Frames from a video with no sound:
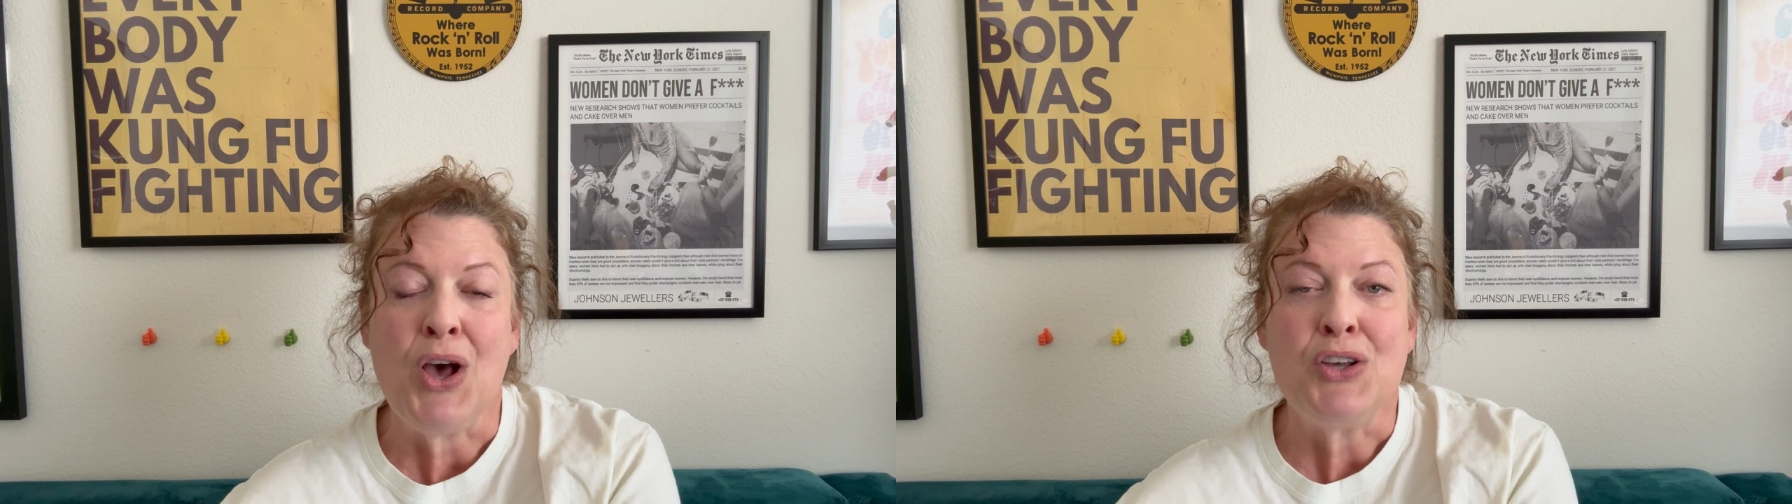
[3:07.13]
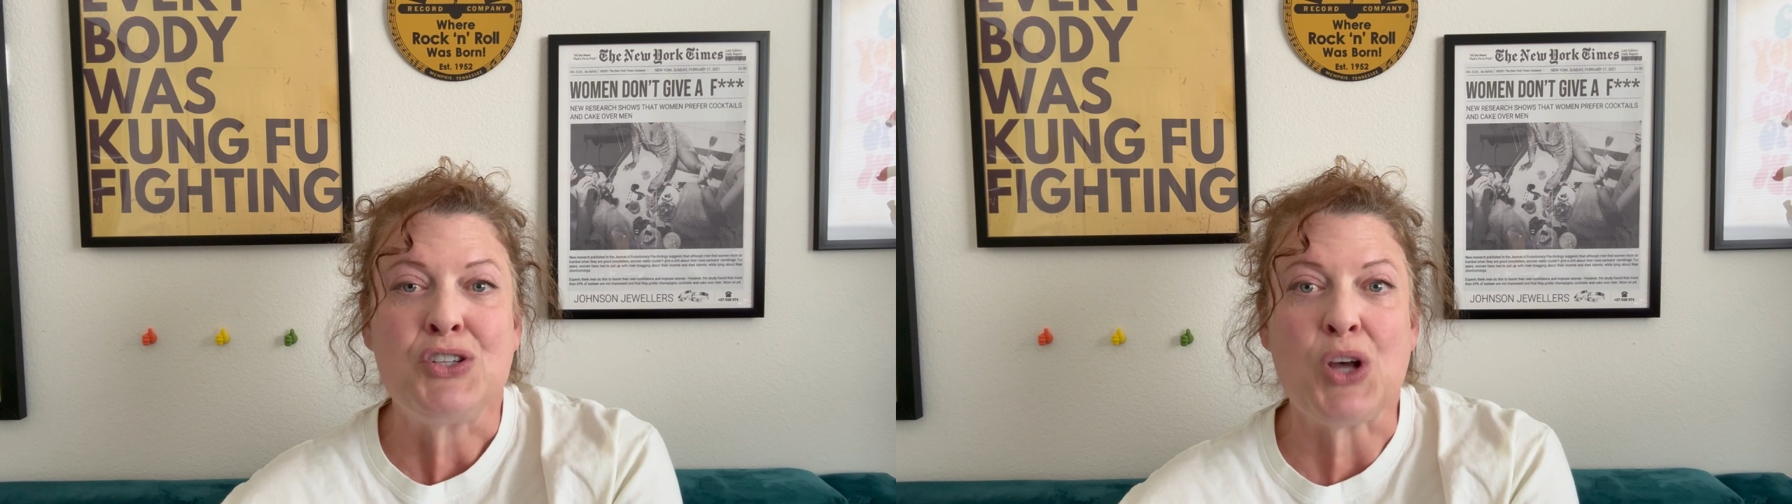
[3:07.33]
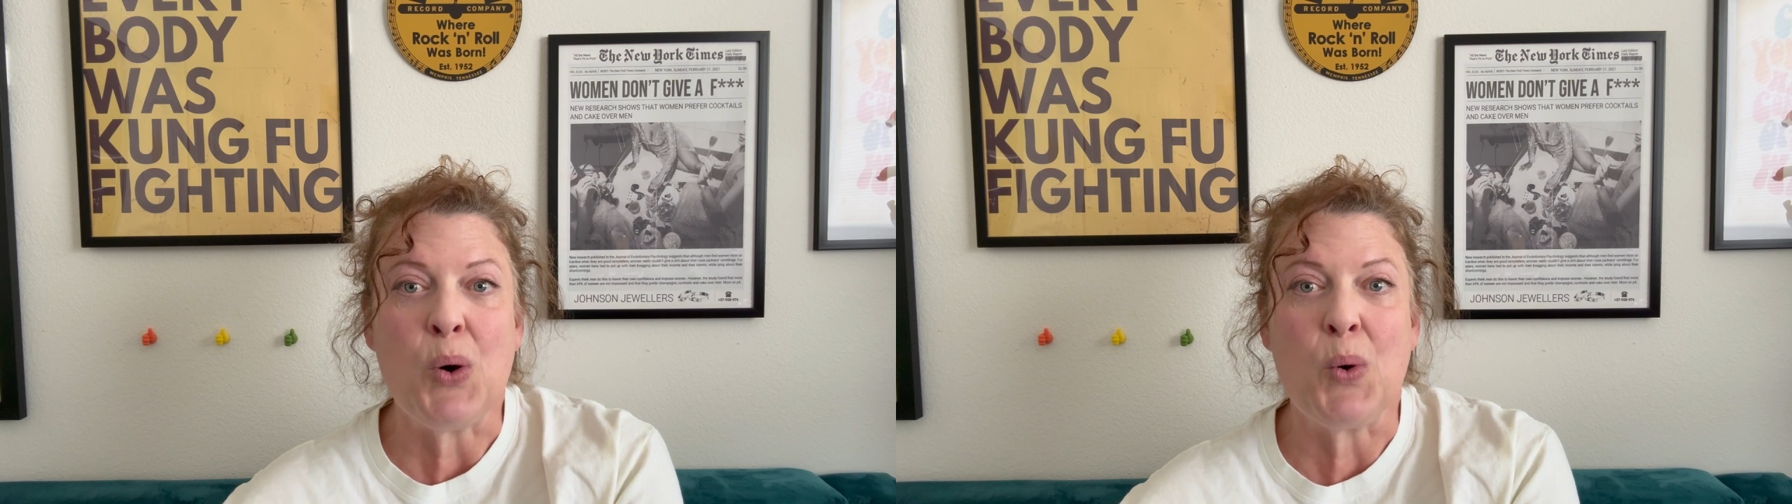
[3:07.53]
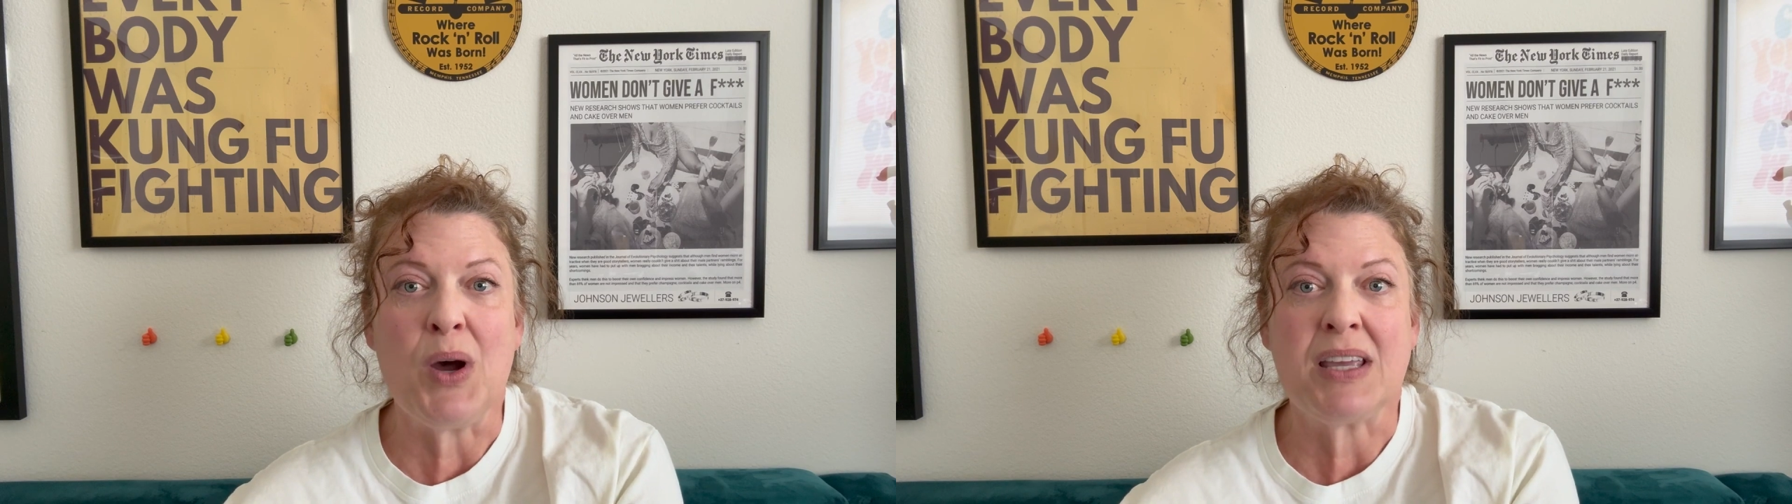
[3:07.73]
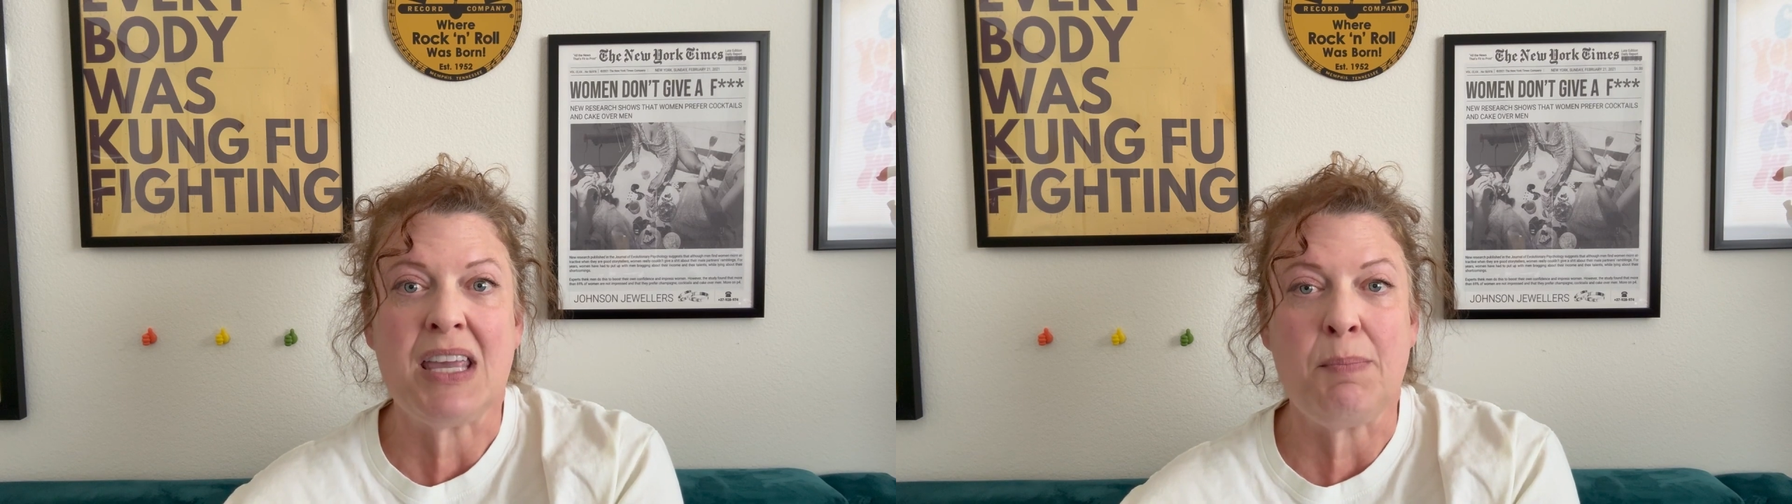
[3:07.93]
So
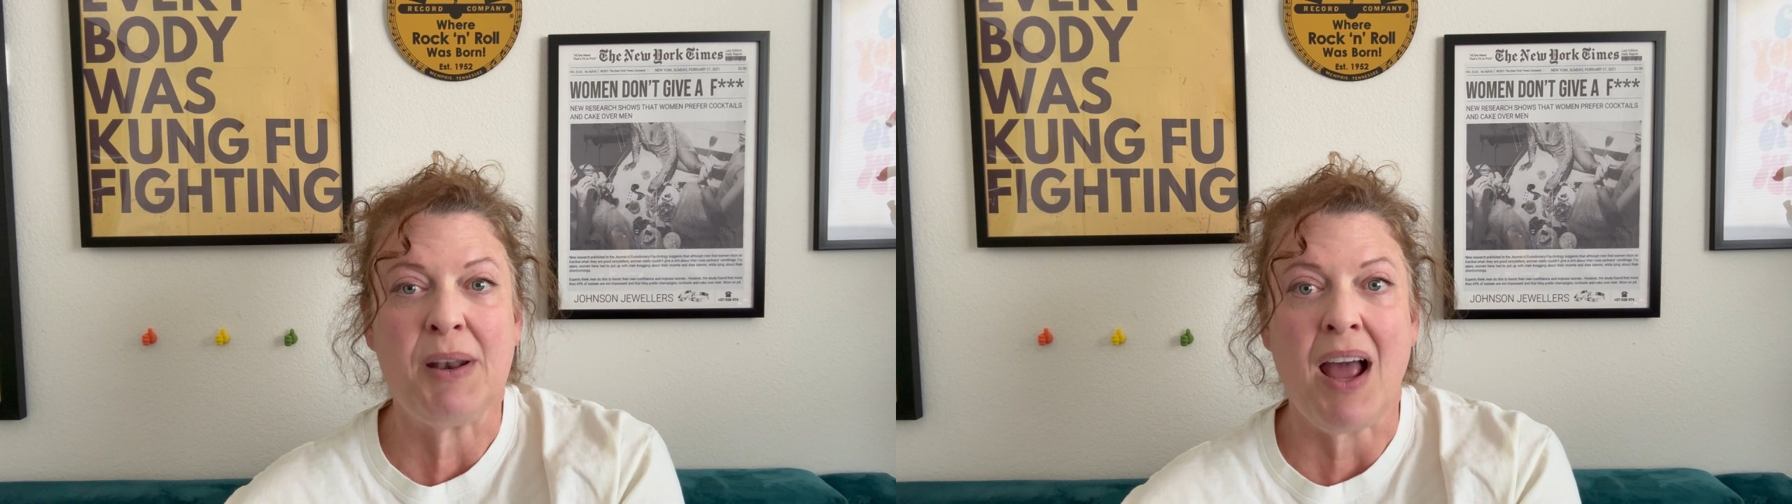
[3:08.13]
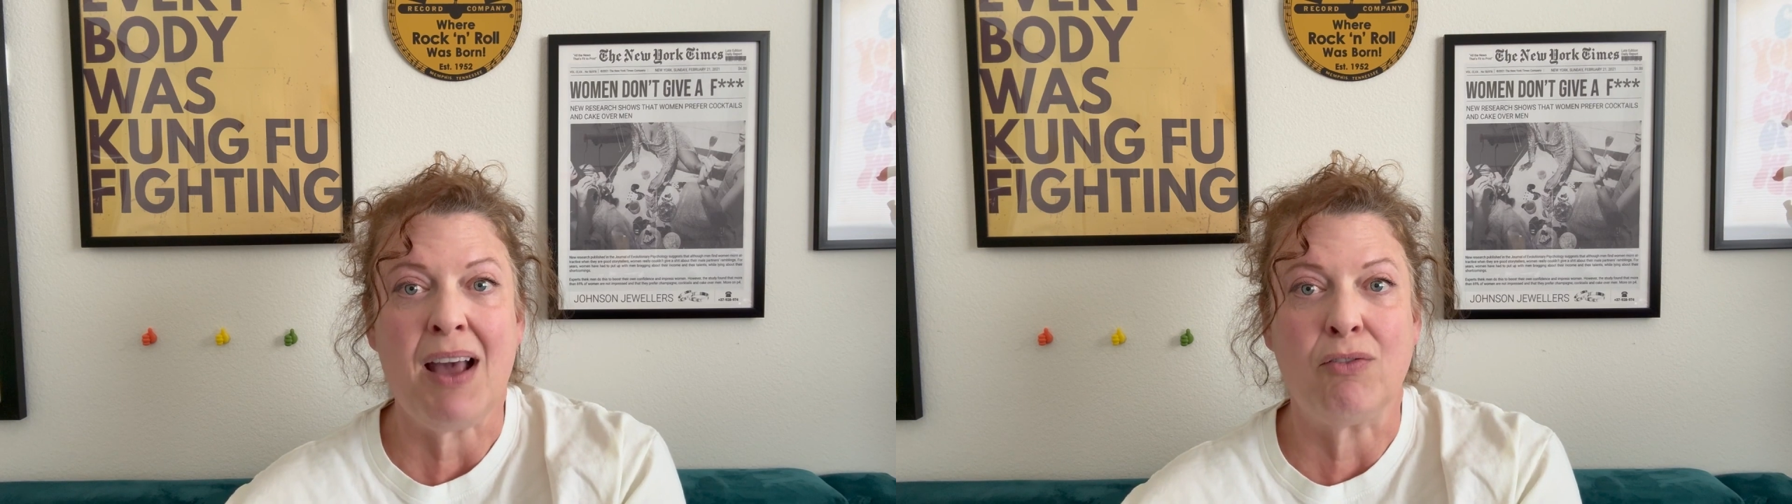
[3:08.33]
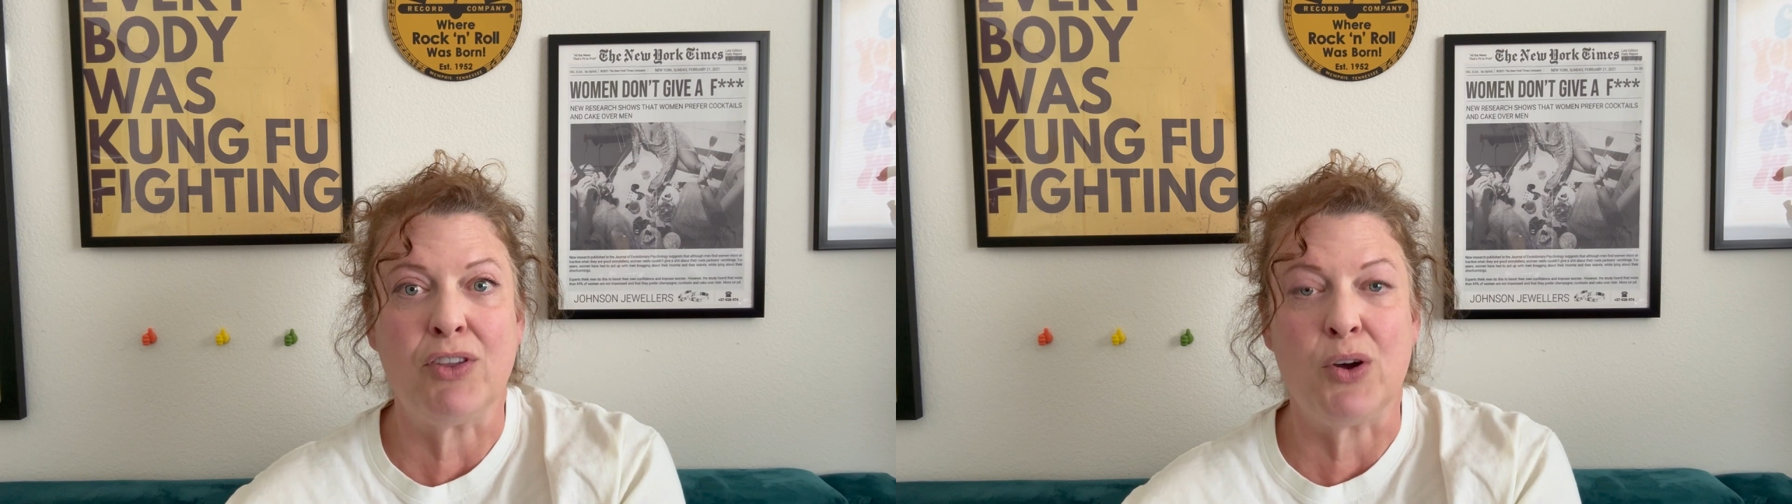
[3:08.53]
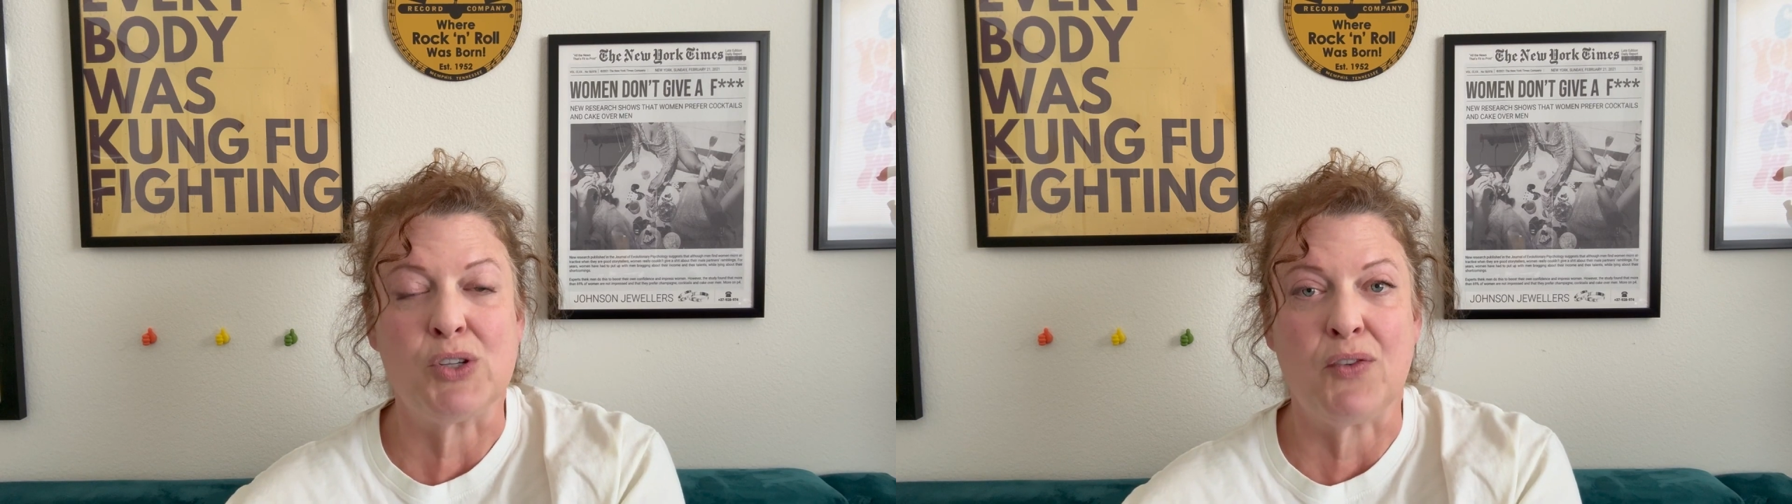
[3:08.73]
keep an eye out for those